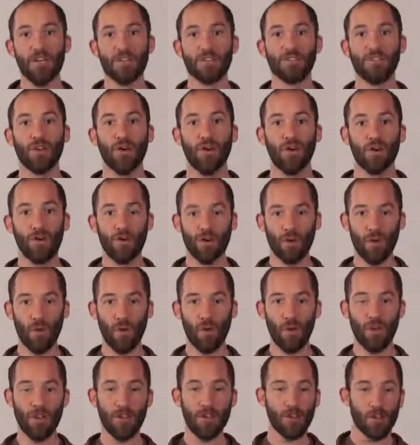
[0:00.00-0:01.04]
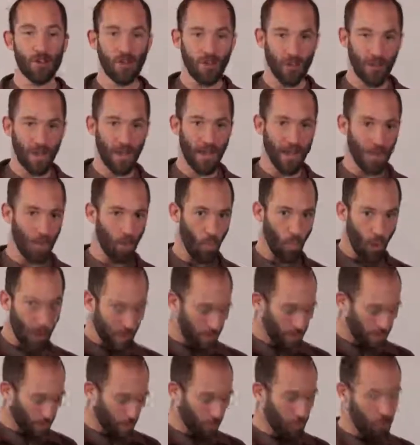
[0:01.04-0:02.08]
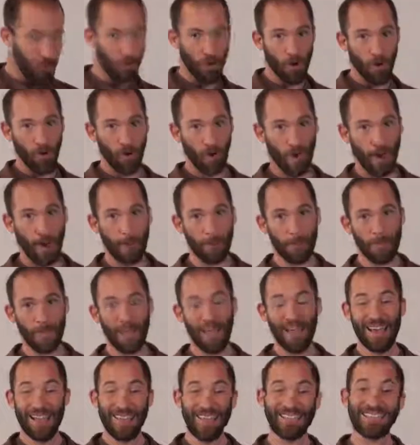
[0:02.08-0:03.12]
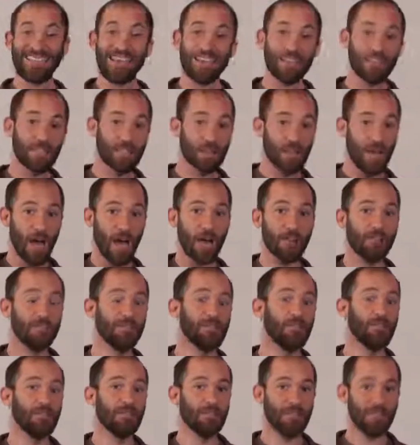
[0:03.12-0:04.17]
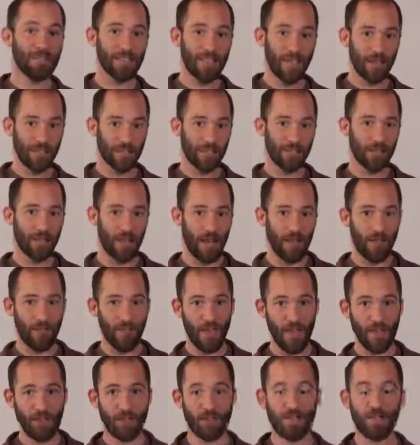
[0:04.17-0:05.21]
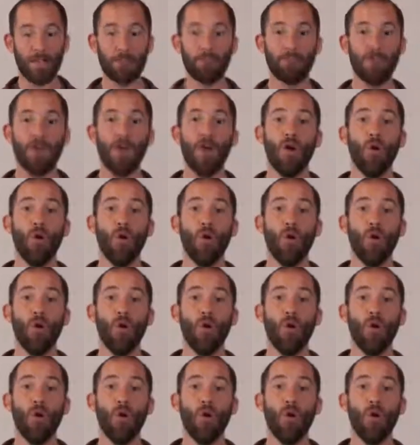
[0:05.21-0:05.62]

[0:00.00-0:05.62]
So, when you're creating one little program, that takes a lot of skill and it takes a lot of energy.